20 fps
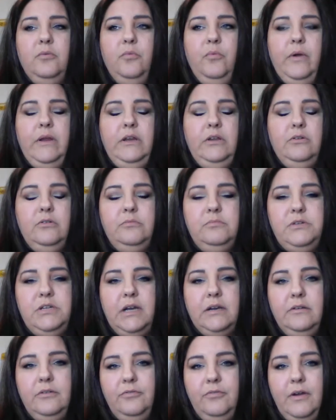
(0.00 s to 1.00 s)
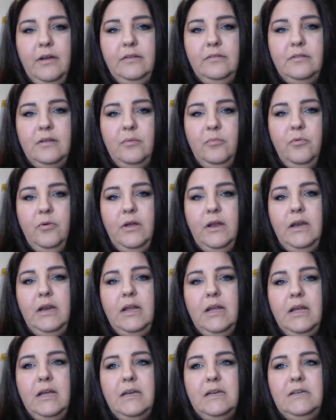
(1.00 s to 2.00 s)
when you objectify
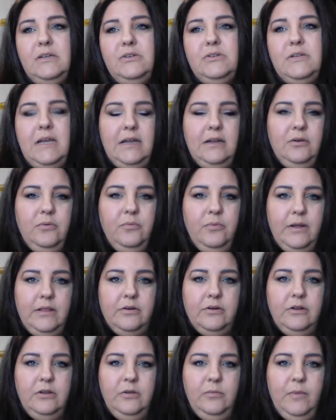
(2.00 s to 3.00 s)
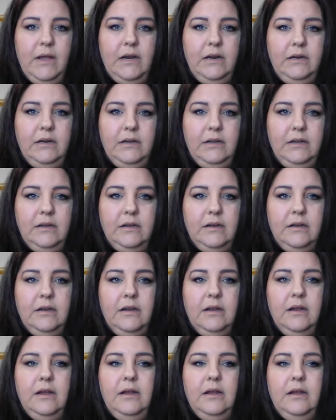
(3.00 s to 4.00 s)
someone, you take away their humanity.
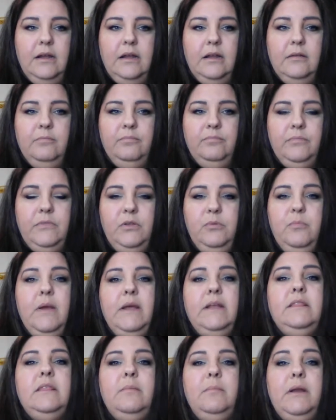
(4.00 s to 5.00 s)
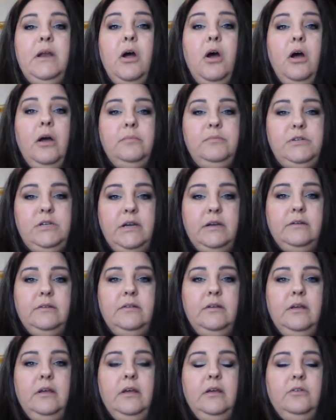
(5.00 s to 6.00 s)
You make them an
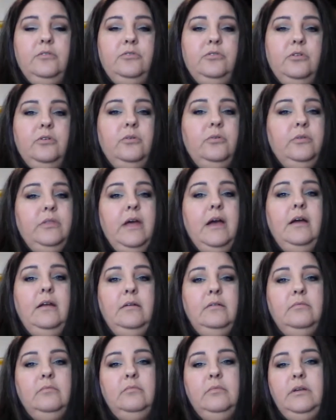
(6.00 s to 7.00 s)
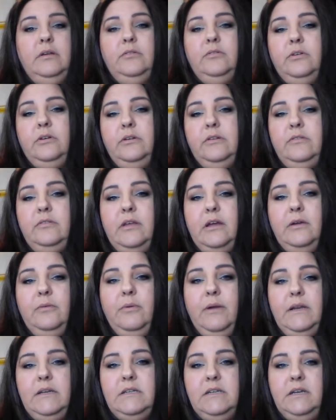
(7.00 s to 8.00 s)
object. So that is a good
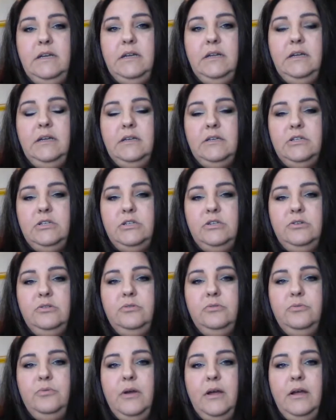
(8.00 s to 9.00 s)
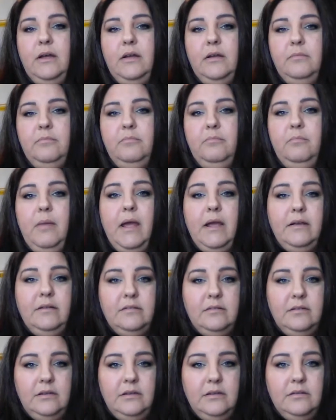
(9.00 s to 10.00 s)
segue to getting into
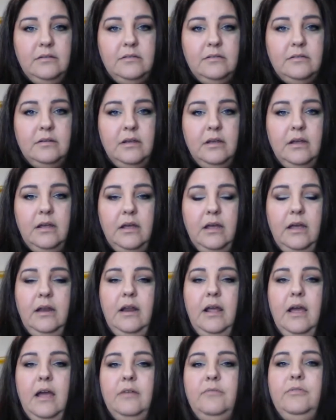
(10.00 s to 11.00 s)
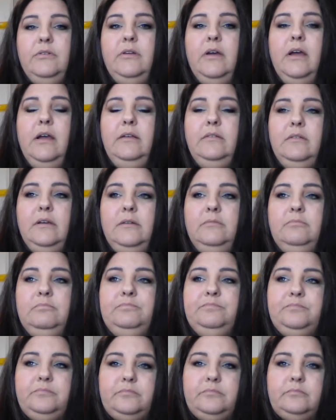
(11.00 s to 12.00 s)
magazines and advertising.
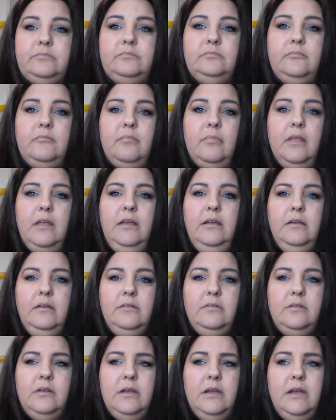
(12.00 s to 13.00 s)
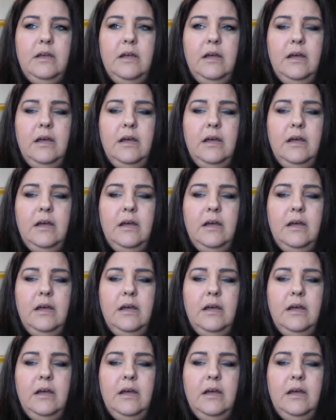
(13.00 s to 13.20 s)
As